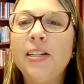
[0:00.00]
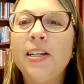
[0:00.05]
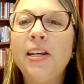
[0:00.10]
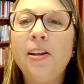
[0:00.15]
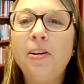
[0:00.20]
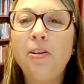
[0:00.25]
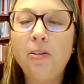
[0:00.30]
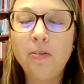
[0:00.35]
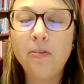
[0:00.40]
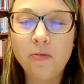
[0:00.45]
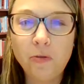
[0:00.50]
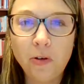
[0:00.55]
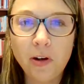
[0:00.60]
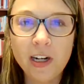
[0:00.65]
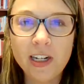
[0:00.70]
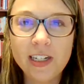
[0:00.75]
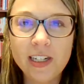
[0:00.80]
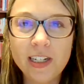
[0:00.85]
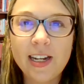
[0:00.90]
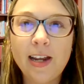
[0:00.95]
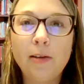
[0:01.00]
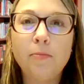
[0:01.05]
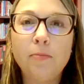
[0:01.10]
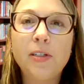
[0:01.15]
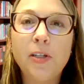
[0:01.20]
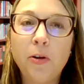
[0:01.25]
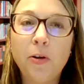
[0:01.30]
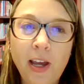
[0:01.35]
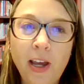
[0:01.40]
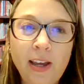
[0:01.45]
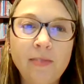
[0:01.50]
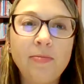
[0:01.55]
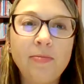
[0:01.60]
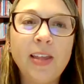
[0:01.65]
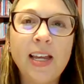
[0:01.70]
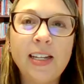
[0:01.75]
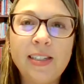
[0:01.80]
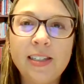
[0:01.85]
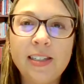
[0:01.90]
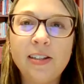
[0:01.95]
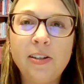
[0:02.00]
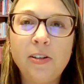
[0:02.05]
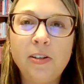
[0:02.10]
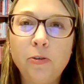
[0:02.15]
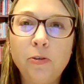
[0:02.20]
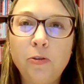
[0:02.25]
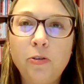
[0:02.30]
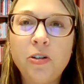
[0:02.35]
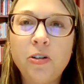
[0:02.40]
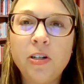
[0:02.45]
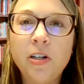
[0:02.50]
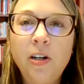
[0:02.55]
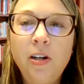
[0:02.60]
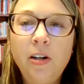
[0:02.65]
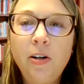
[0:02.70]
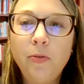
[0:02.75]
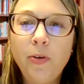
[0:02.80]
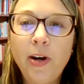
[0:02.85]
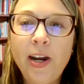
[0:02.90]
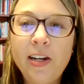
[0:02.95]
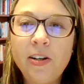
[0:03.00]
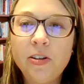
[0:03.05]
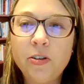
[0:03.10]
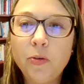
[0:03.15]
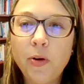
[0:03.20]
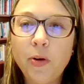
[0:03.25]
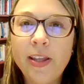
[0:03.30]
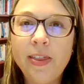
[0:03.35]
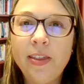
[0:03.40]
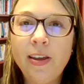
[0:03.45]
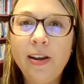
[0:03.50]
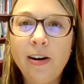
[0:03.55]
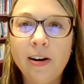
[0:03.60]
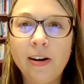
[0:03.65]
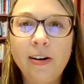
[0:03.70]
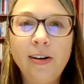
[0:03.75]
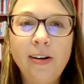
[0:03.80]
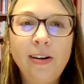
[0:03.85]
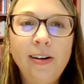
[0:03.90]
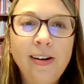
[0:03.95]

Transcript: to 140 times. Okay, that's a huge range right there.